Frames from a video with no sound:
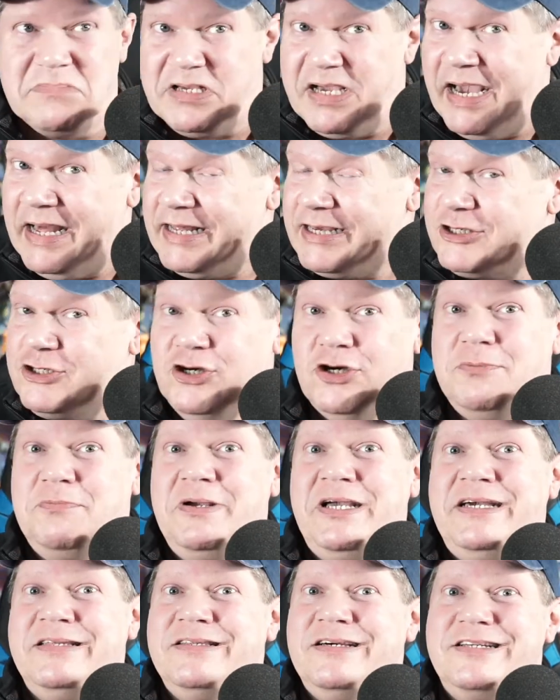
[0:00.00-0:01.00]
and it could
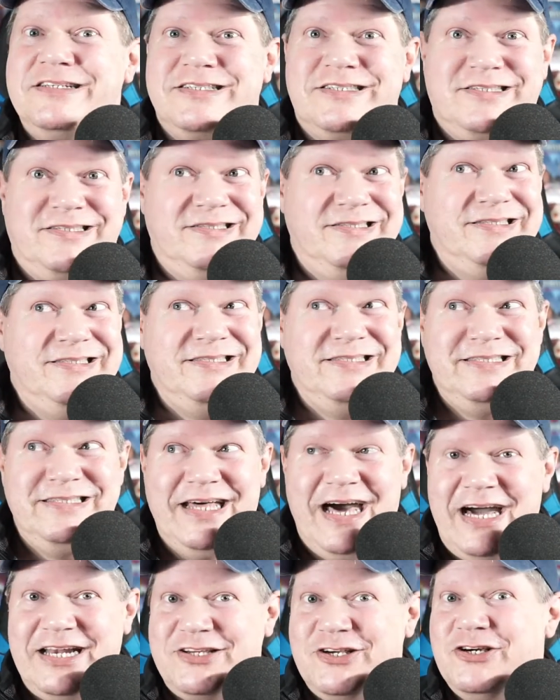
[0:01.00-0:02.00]
mean that it's
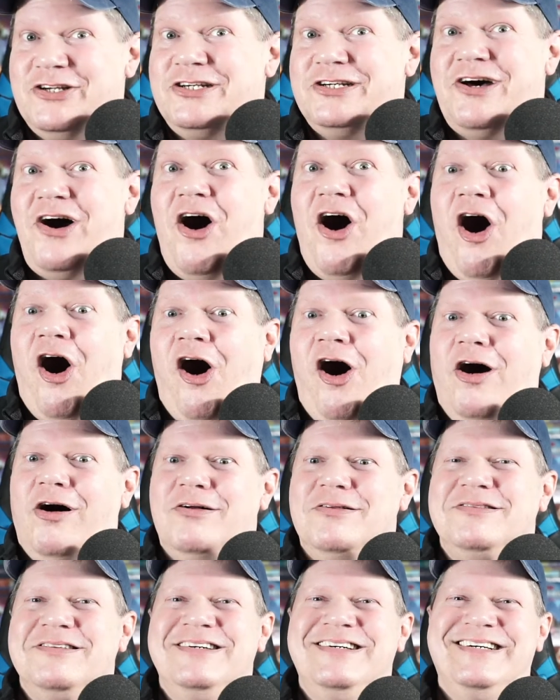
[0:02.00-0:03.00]
not good at
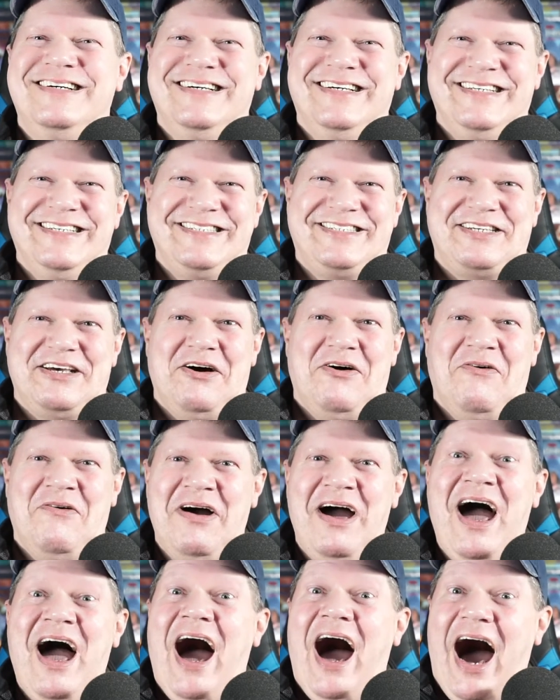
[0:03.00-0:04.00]
all. So,
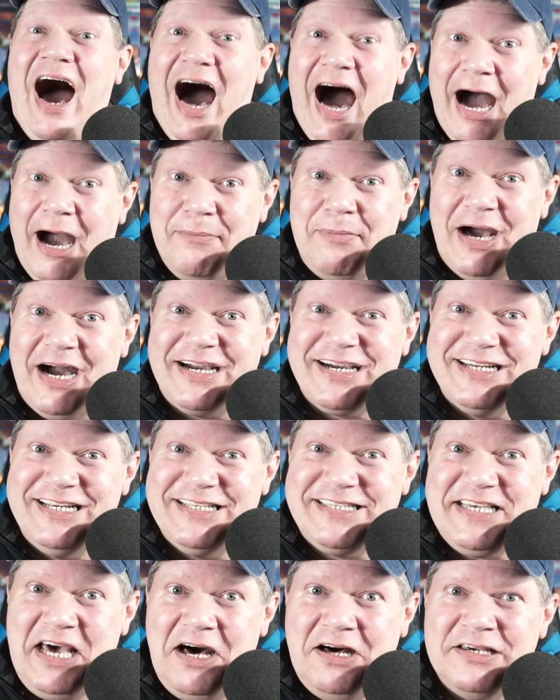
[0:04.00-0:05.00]
I'm not going to
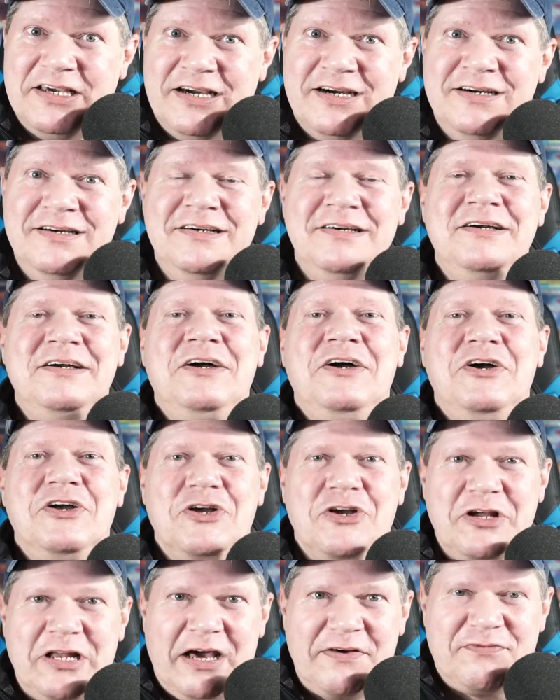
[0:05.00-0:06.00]
tell you.
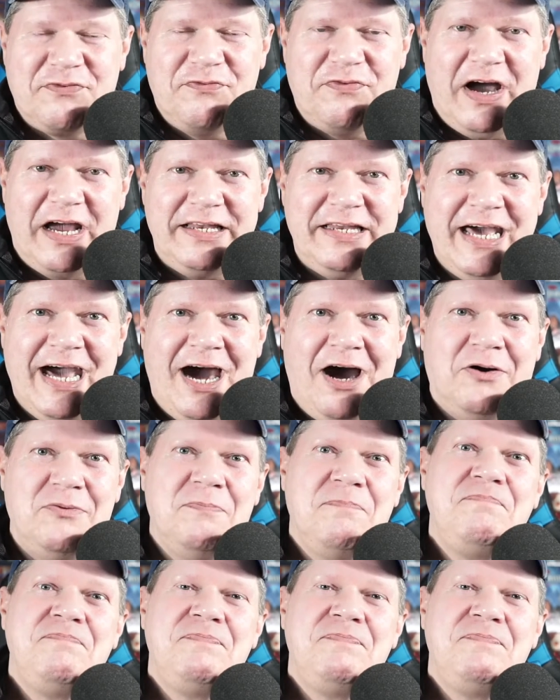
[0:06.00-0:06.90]
You're going to have to find out.